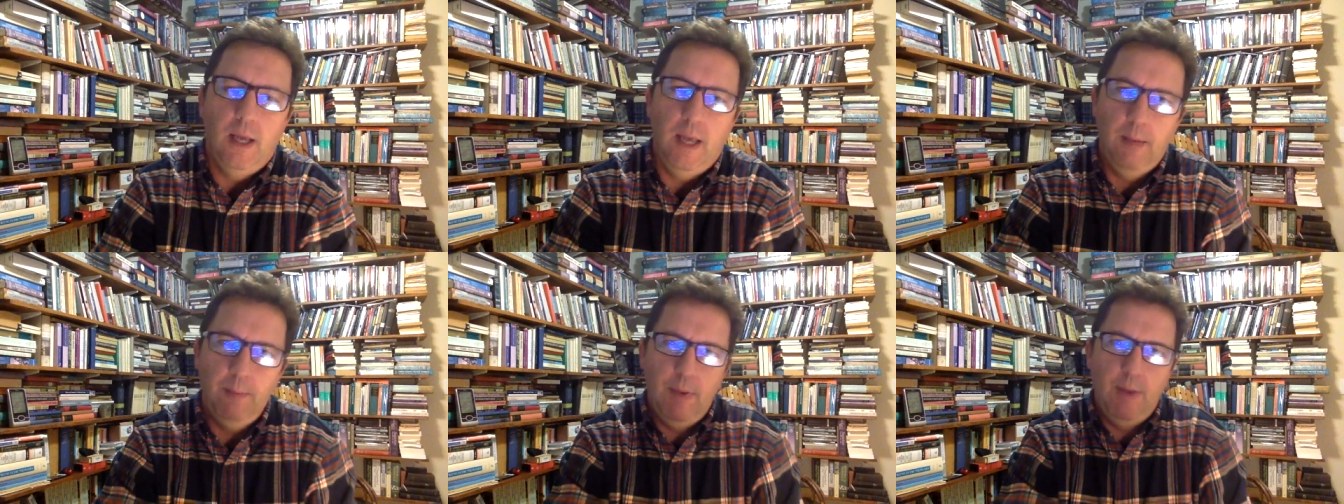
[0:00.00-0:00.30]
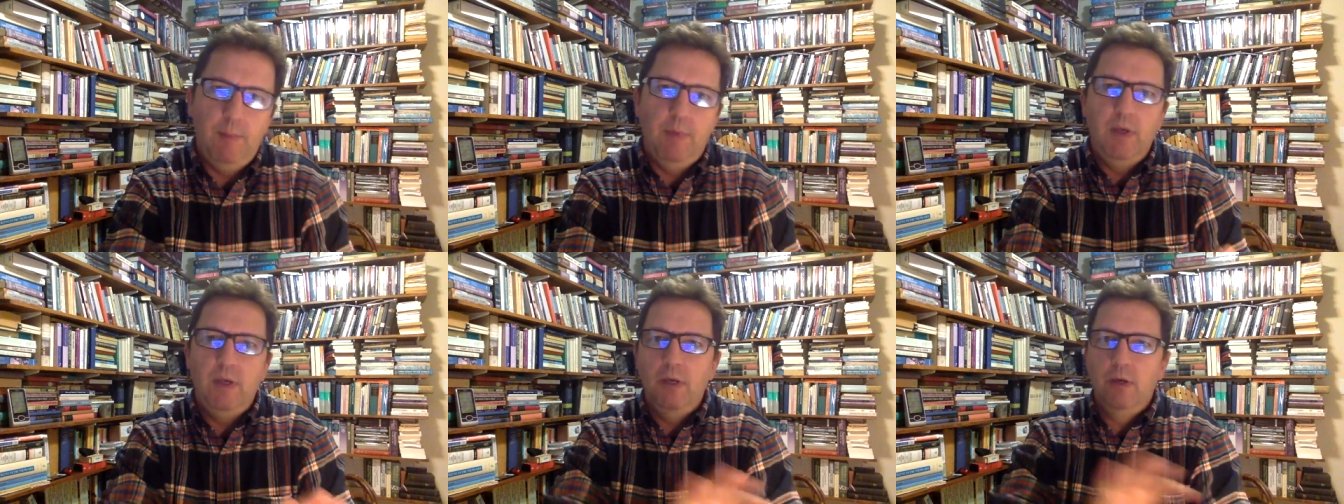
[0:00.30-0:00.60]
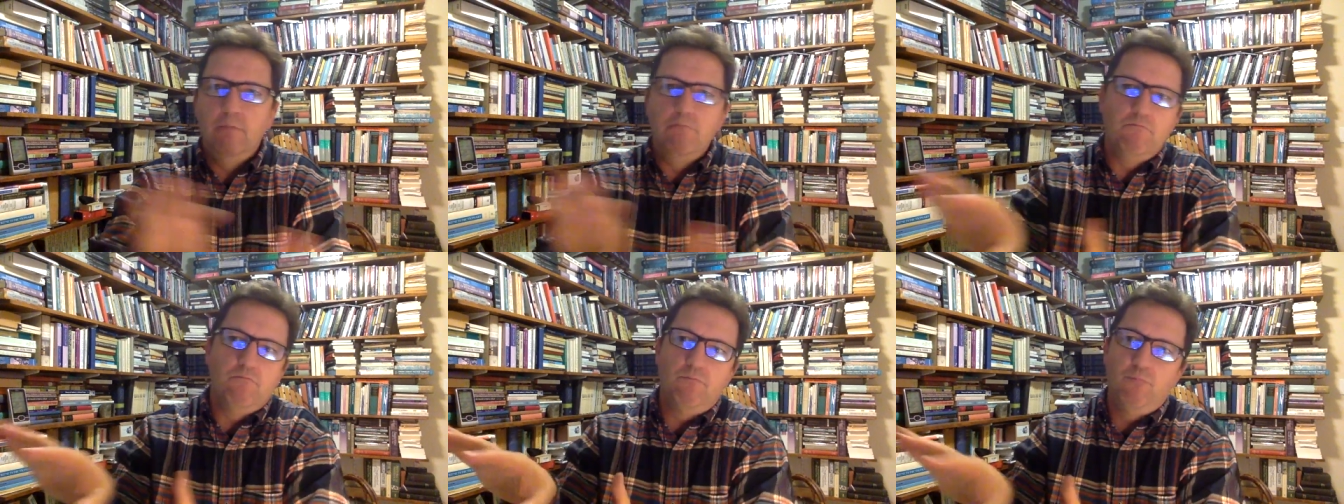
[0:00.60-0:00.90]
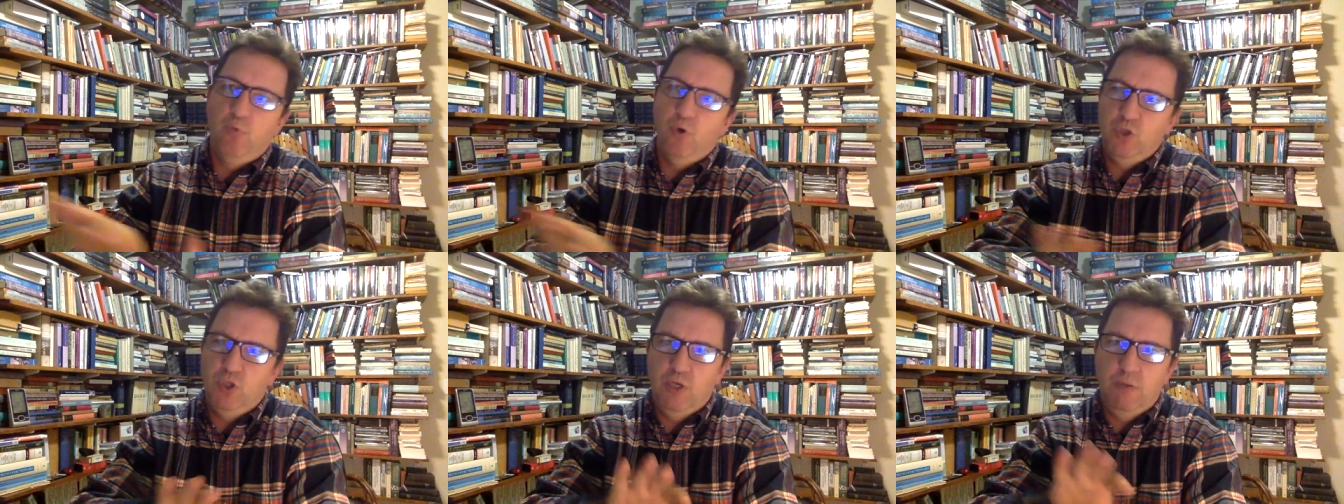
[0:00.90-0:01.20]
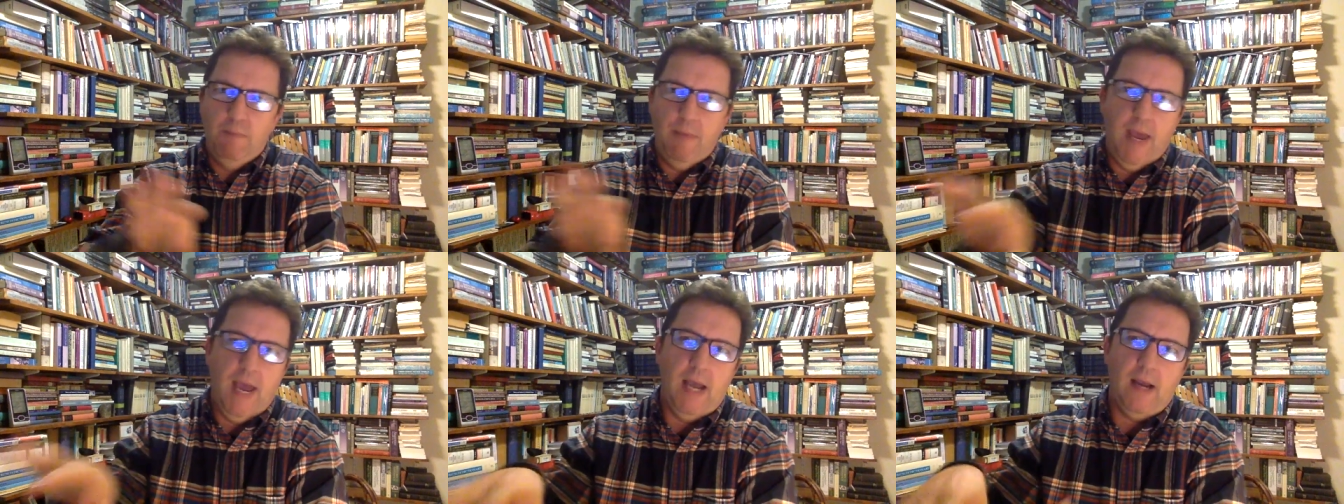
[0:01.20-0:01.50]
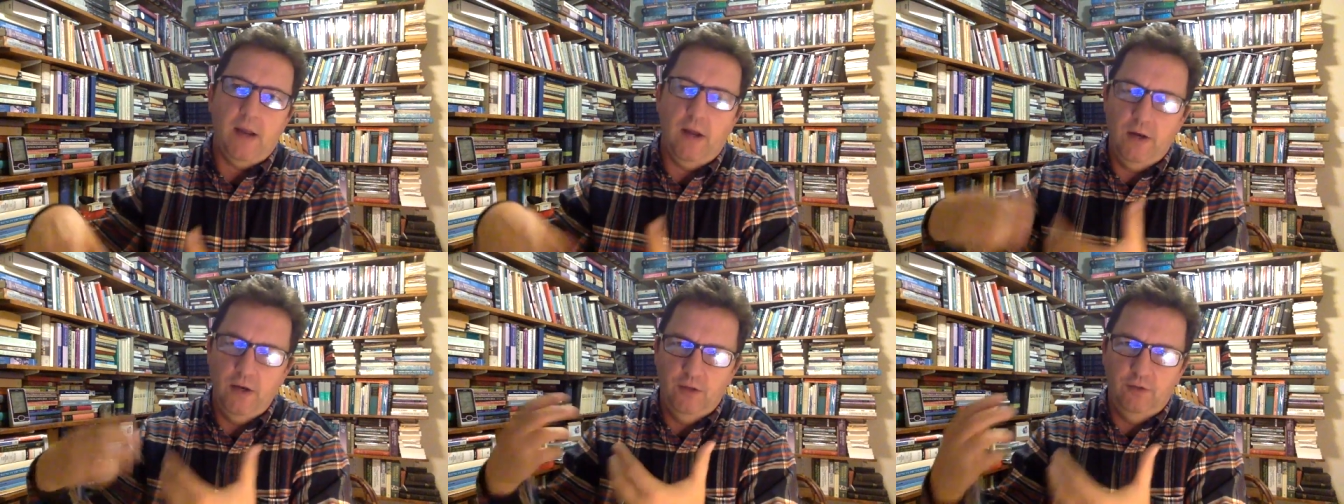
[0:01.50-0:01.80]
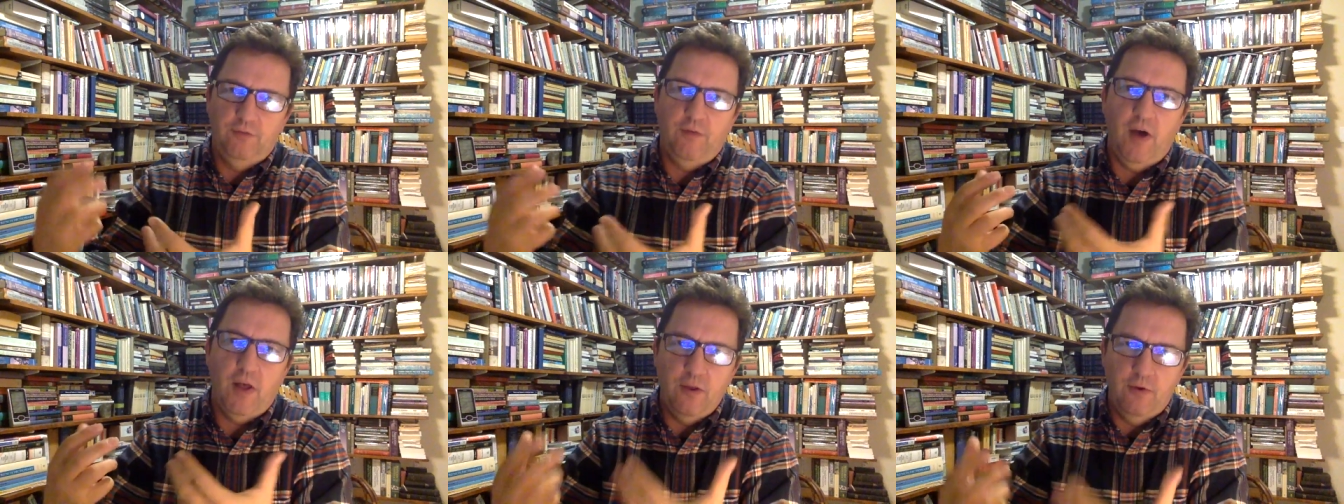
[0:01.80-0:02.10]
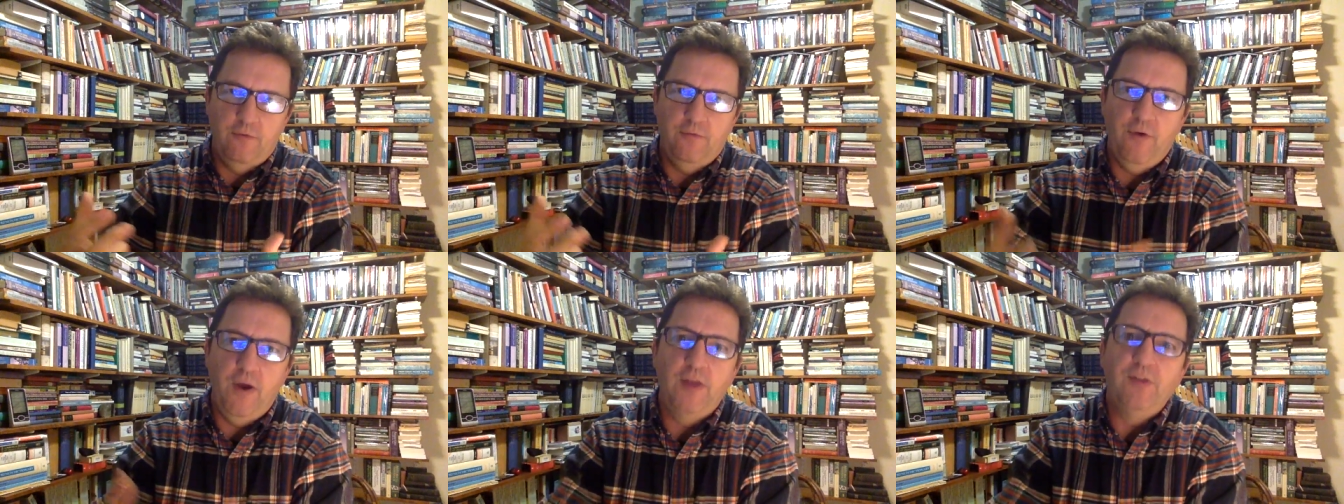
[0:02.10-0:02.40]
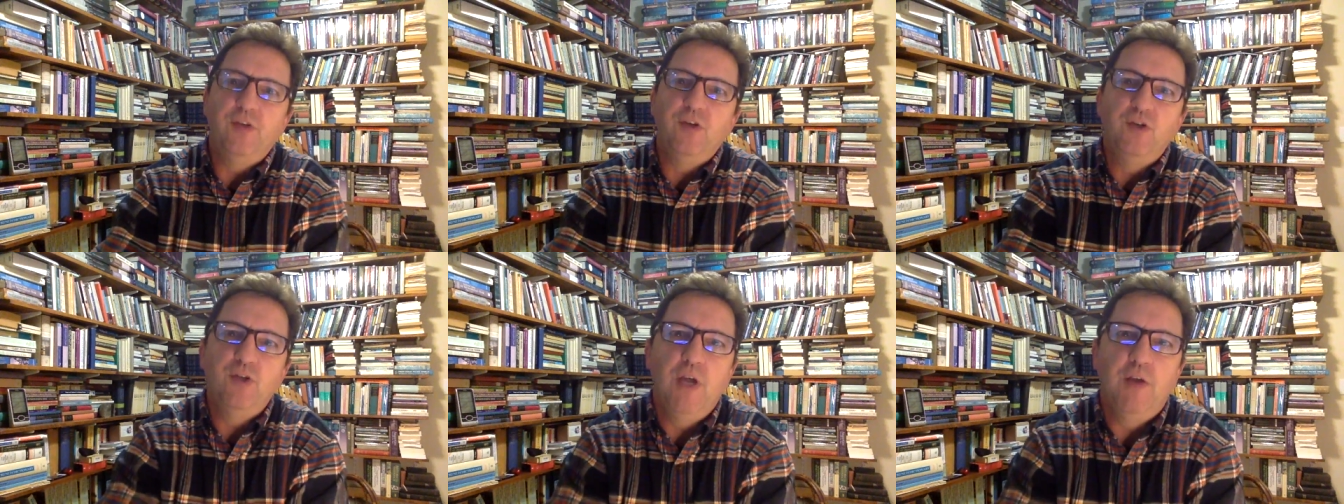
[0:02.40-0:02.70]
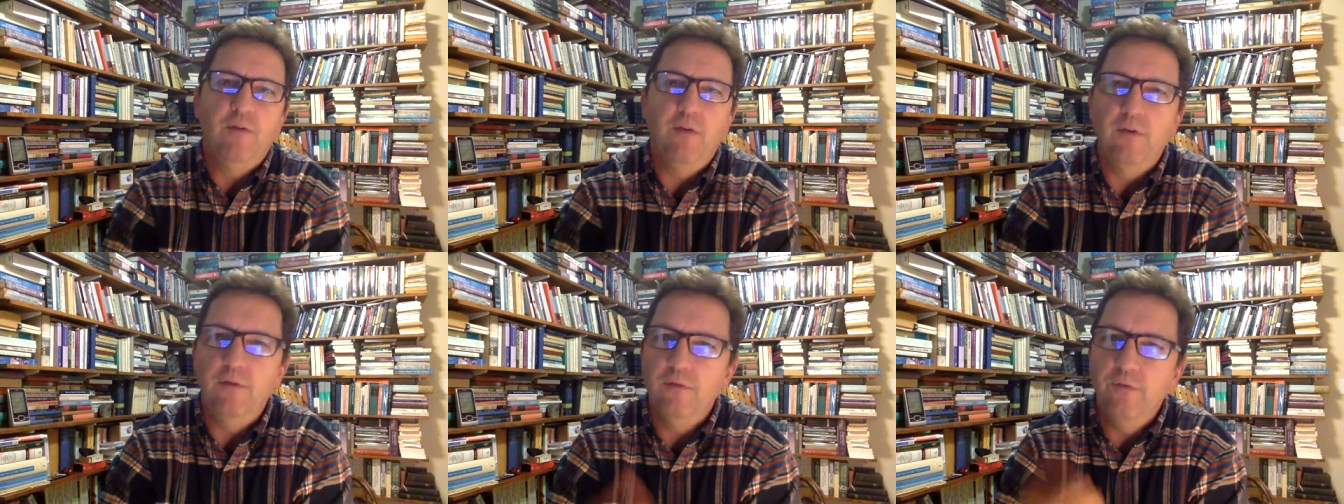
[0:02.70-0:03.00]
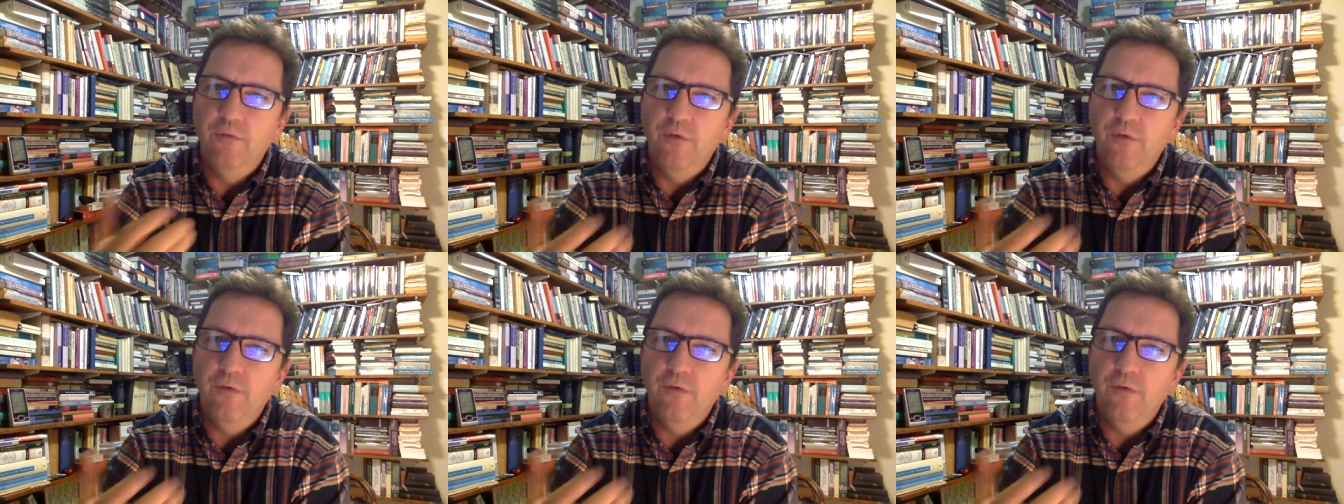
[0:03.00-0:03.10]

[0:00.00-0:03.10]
and maybe pushing back on his father, Francis Schaeffer.